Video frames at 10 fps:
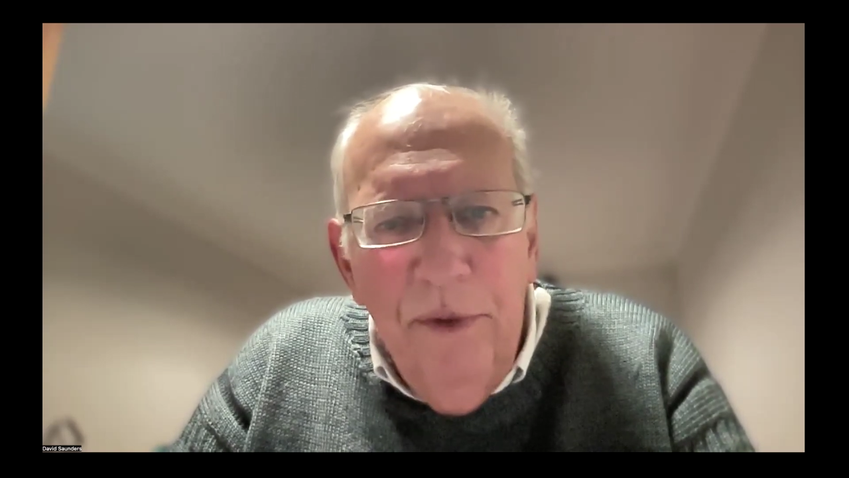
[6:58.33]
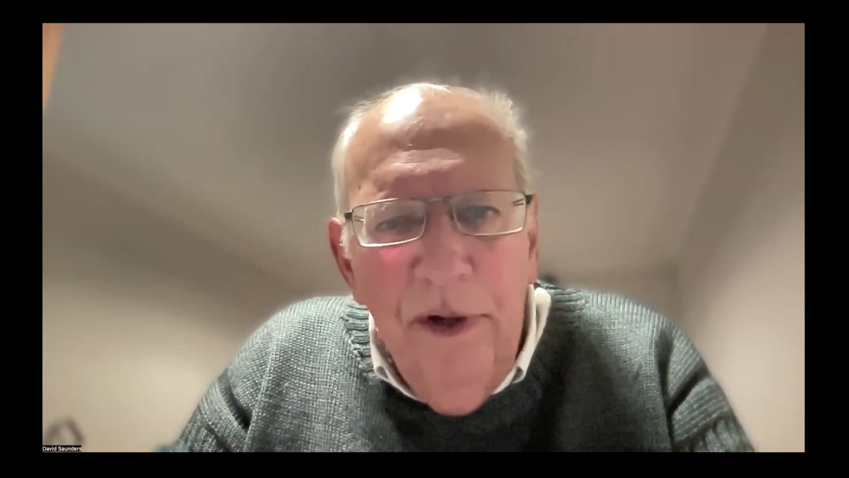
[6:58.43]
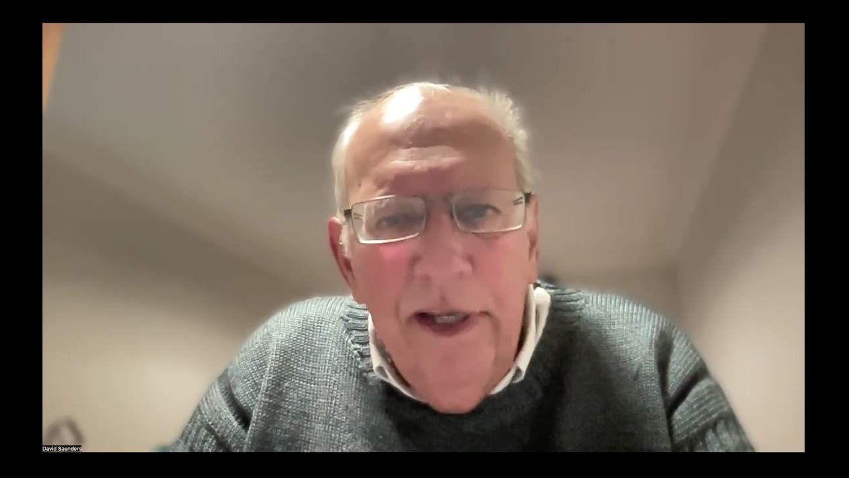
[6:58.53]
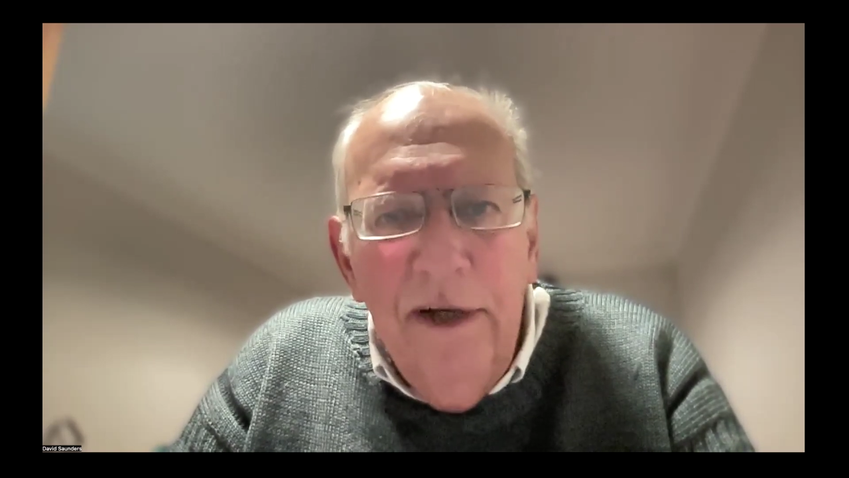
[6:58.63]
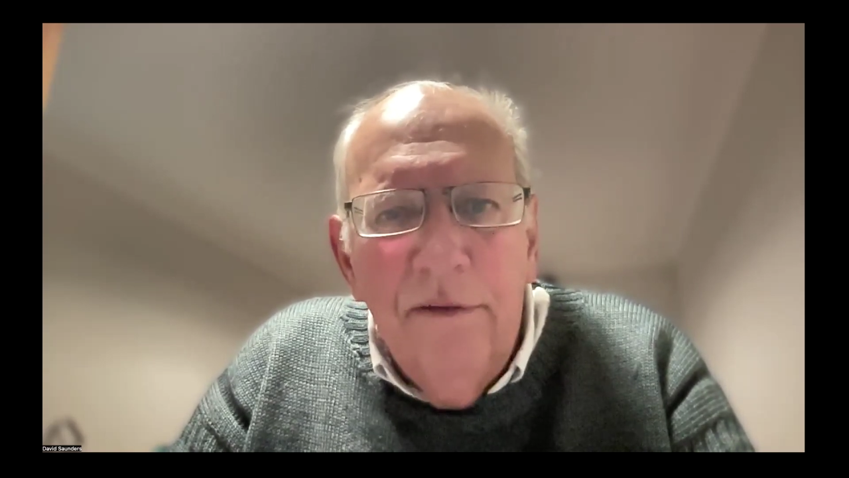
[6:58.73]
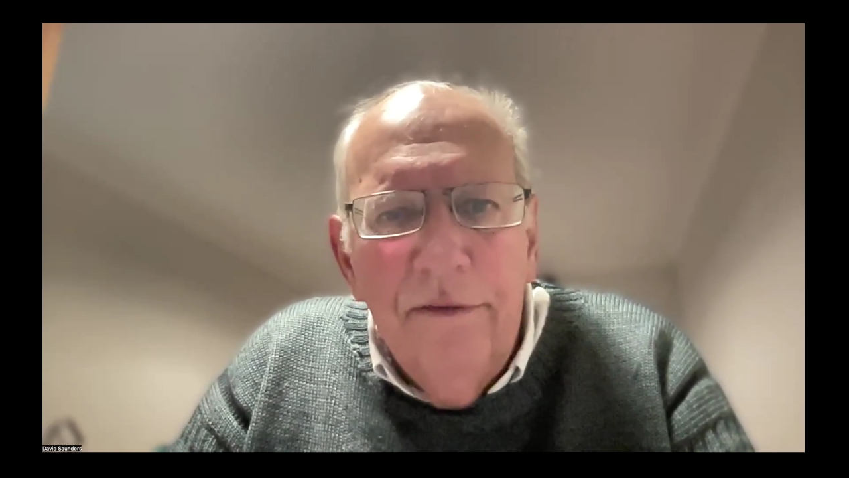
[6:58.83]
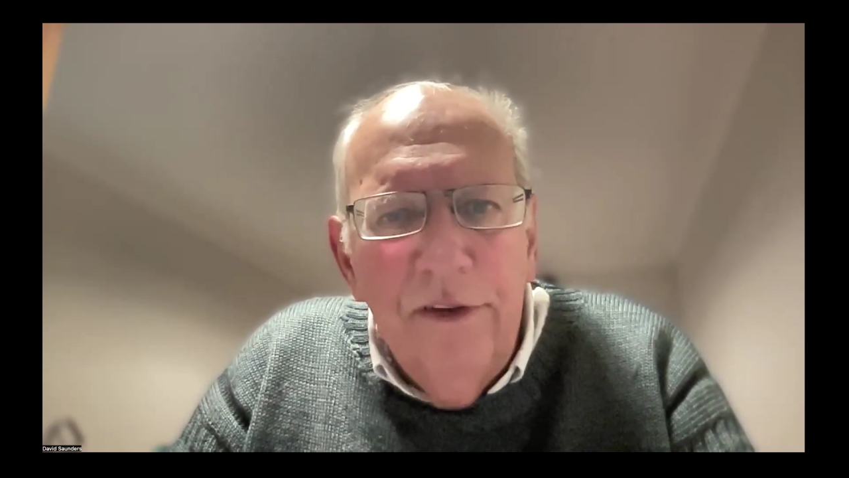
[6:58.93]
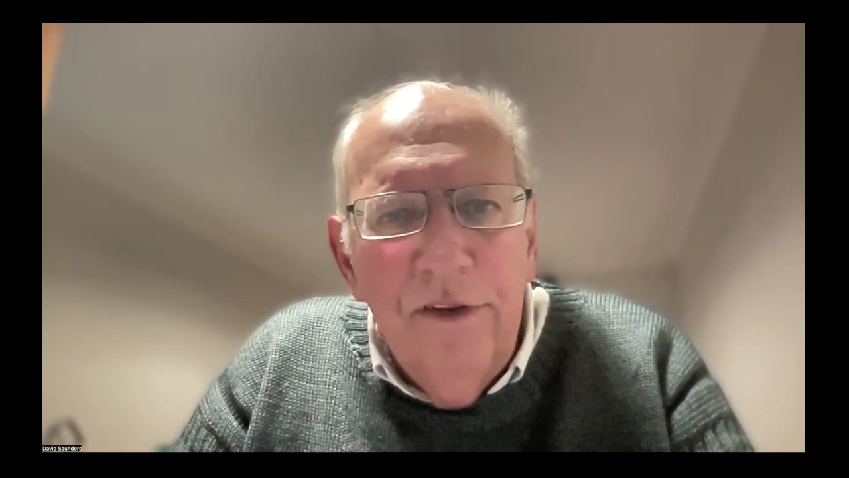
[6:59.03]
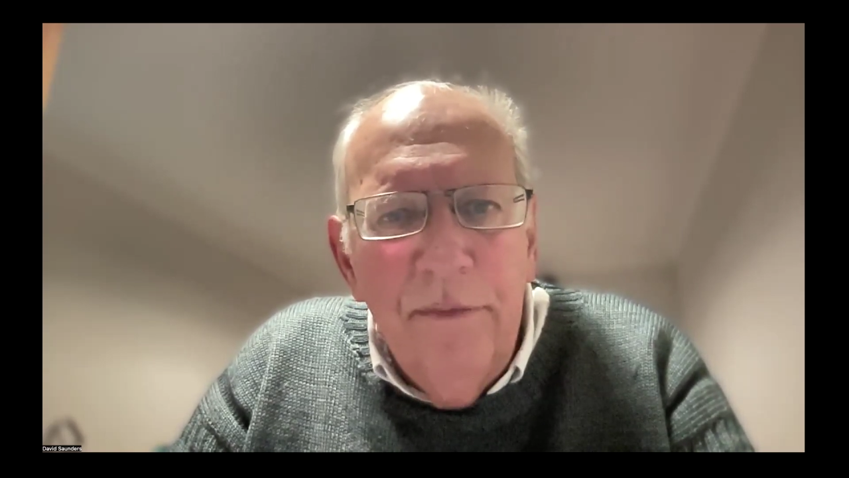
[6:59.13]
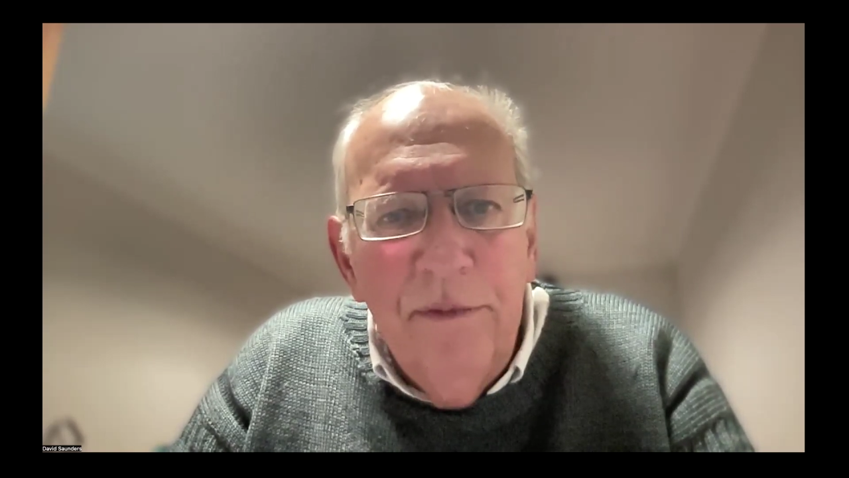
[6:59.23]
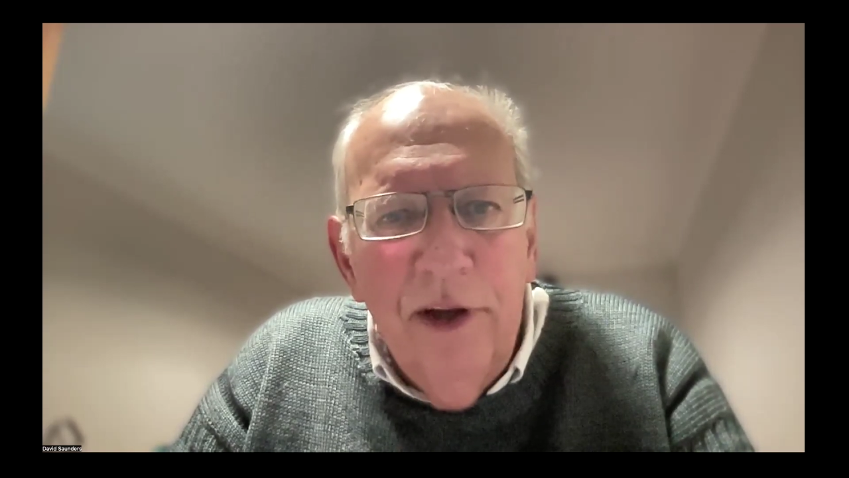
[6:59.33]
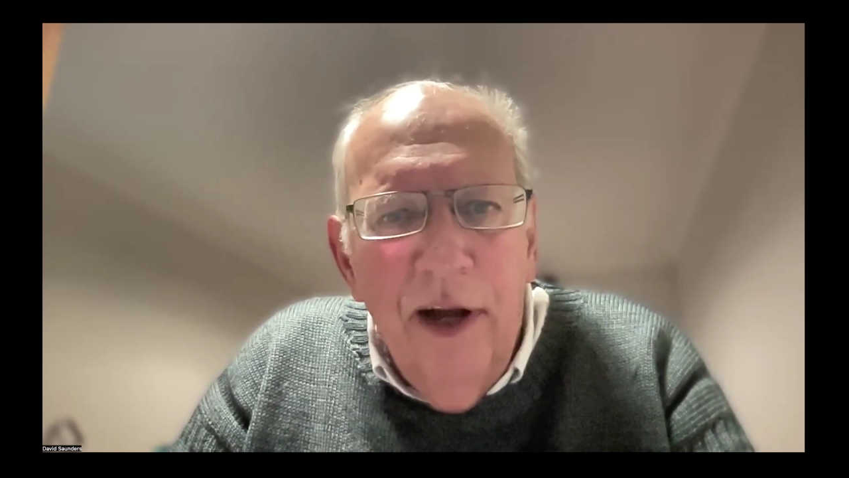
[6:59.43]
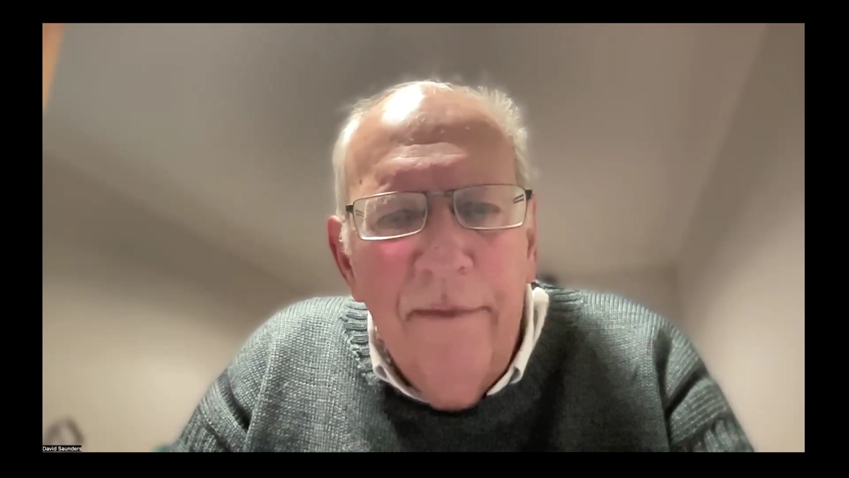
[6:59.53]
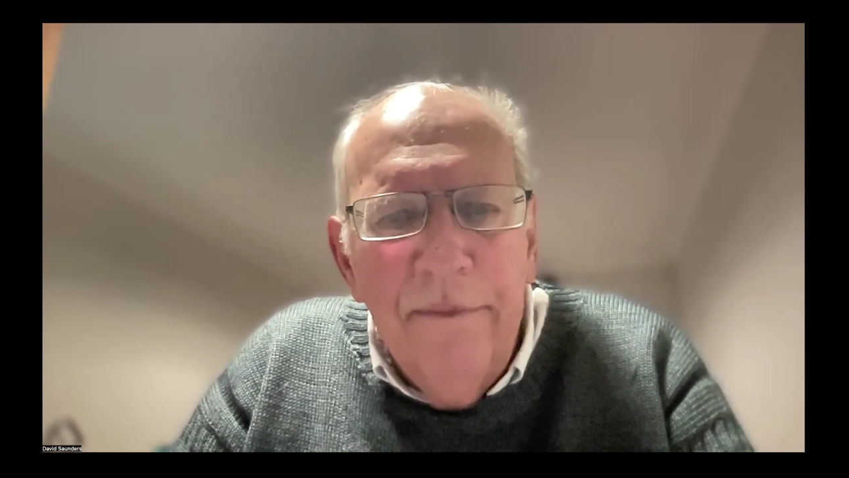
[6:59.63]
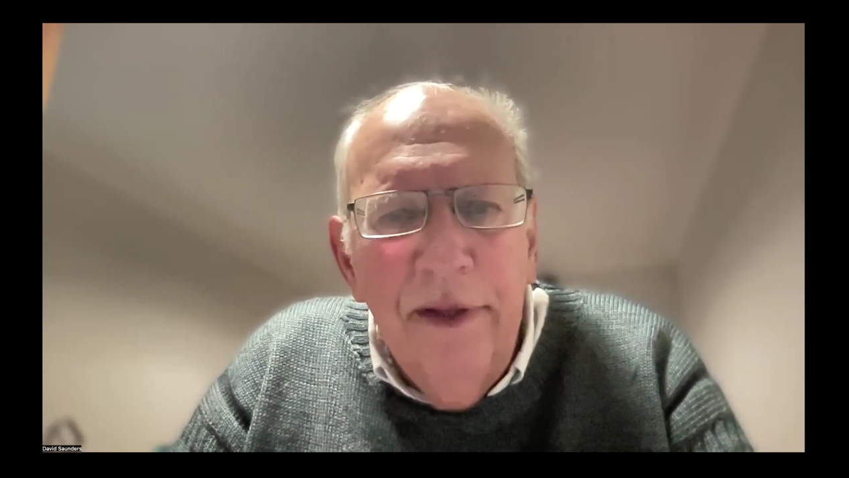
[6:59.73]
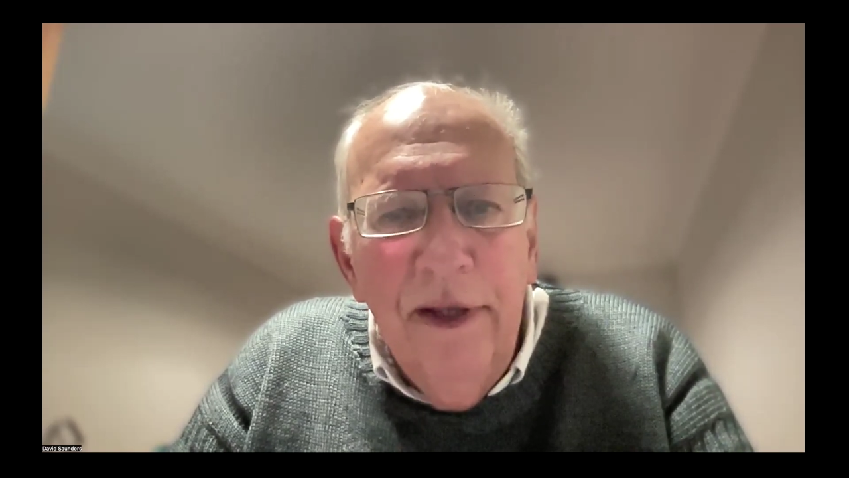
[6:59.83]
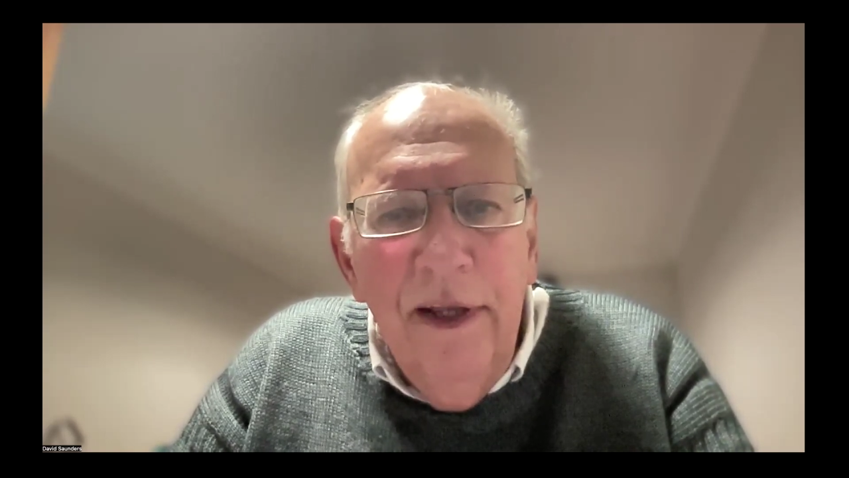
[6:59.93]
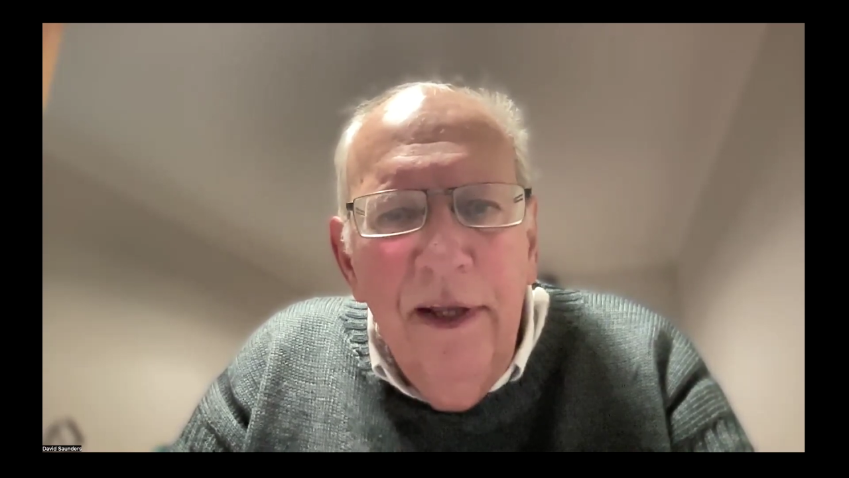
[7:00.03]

working on for some time.